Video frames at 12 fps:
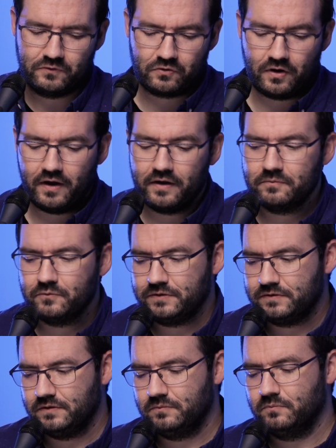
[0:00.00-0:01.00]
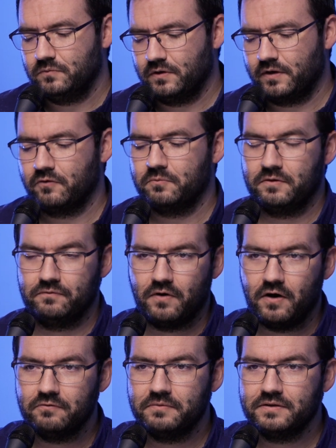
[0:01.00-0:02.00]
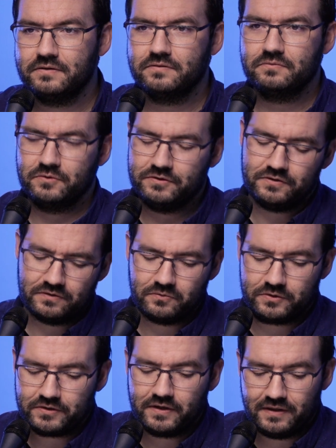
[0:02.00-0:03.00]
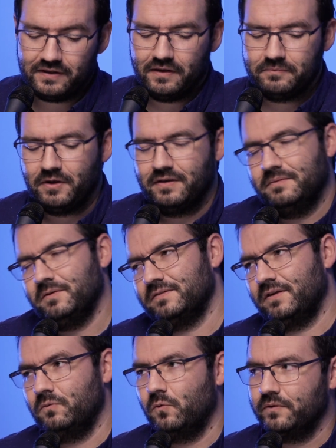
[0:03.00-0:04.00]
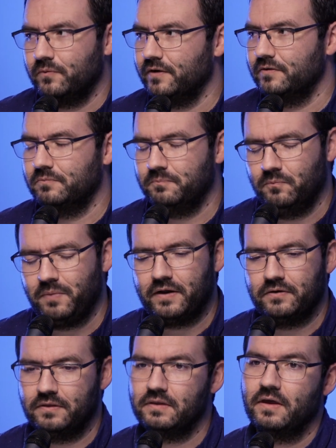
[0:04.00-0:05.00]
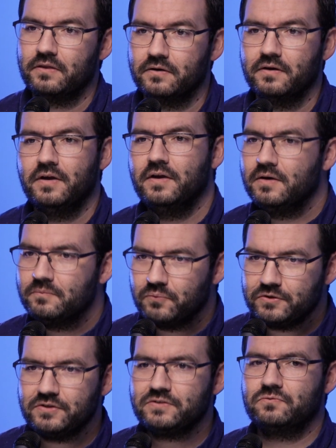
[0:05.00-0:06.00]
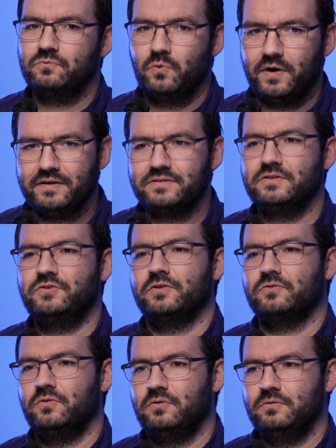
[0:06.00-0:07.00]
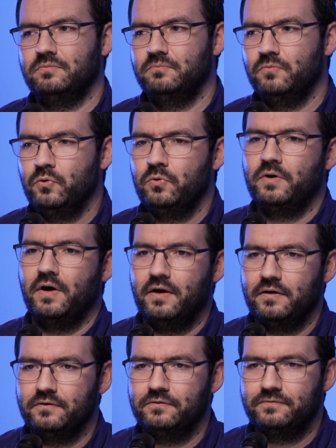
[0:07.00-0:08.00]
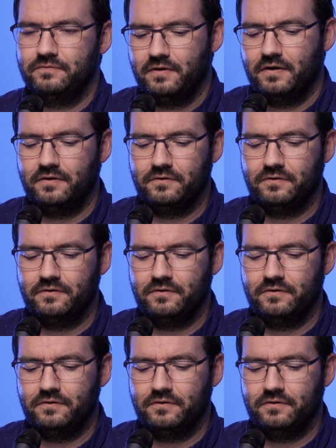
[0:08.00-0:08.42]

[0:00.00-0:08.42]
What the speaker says: crime, we see government involvement, I'm not saying one way is better than the other, but just what is the general mood of